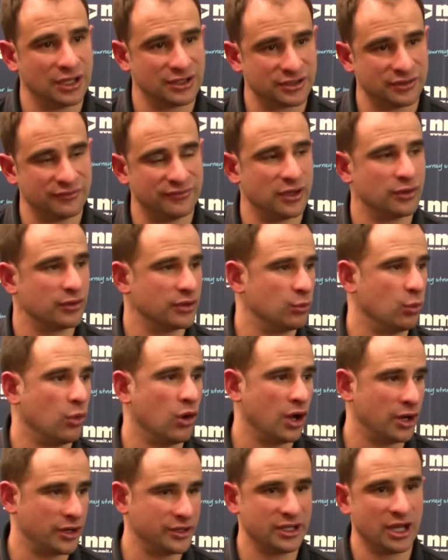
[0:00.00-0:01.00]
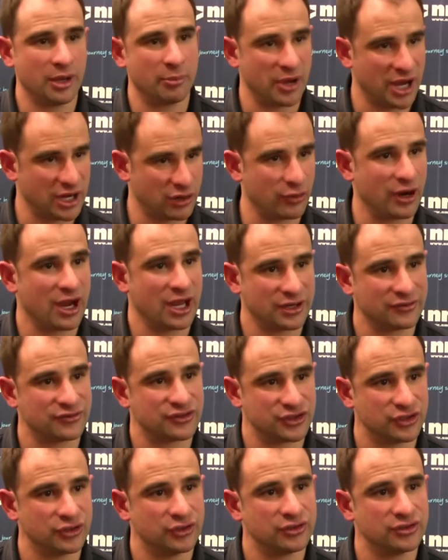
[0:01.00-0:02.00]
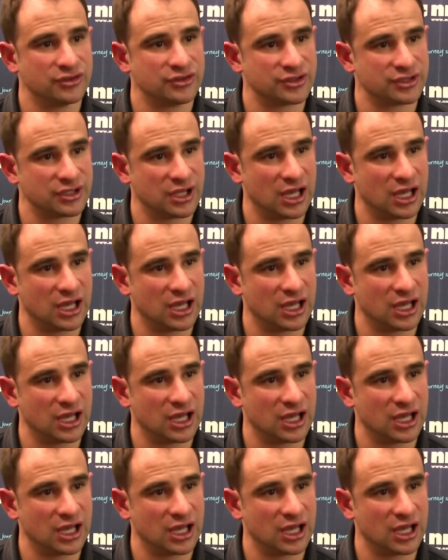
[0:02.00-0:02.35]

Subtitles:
So very wide background of students,